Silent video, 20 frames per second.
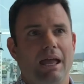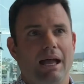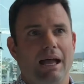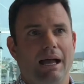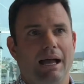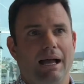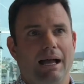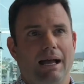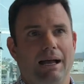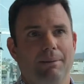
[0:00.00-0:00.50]

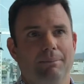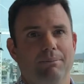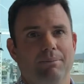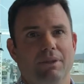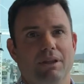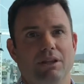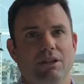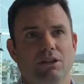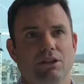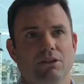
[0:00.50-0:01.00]

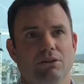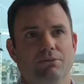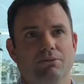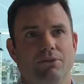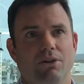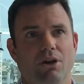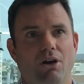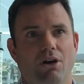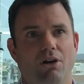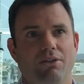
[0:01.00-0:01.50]
Um,
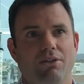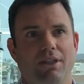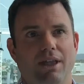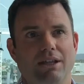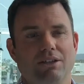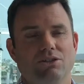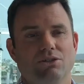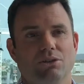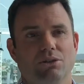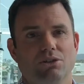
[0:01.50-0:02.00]
you've got
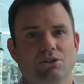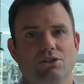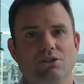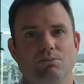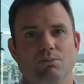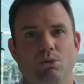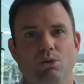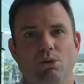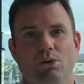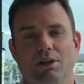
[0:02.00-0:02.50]
that sort of
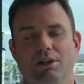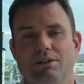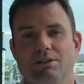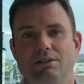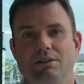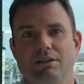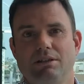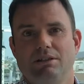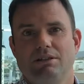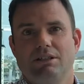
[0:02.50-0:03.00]
smaller
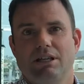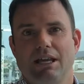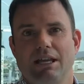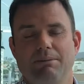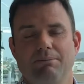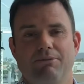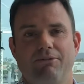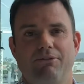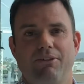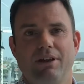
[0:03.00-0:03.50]

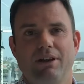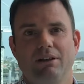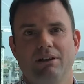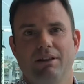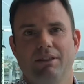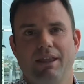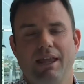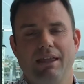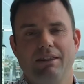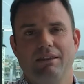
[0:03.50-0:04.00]
team feel
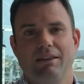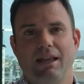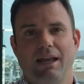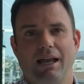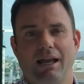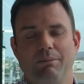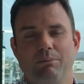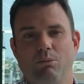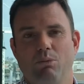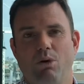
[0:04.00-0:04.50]
and that
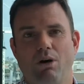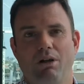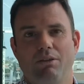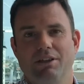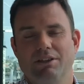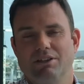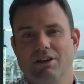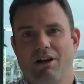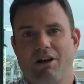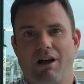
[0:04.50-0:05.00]
um, while
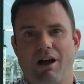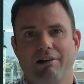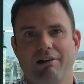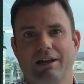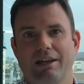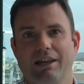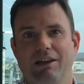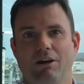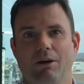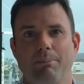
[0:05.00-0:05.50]
there's a
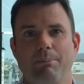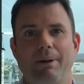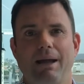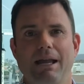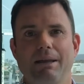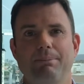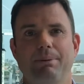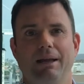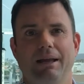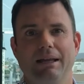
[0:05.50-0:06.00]
hierarchy on
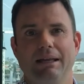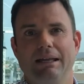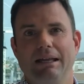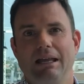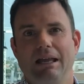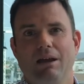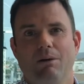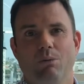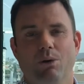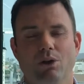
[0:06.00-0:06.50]
paper,
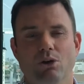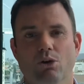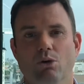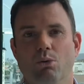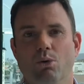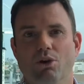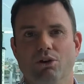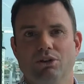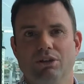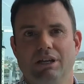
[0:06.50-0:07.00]
we all
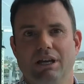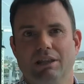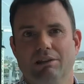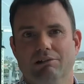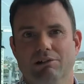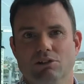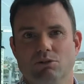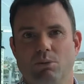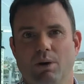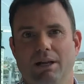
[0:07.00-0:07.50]
work
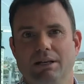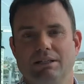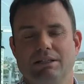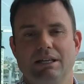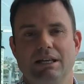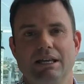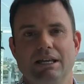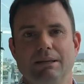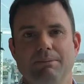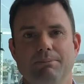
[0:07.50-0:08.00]
together as one
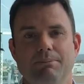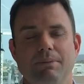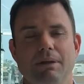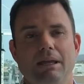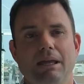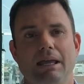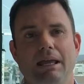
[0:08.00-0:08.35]
team.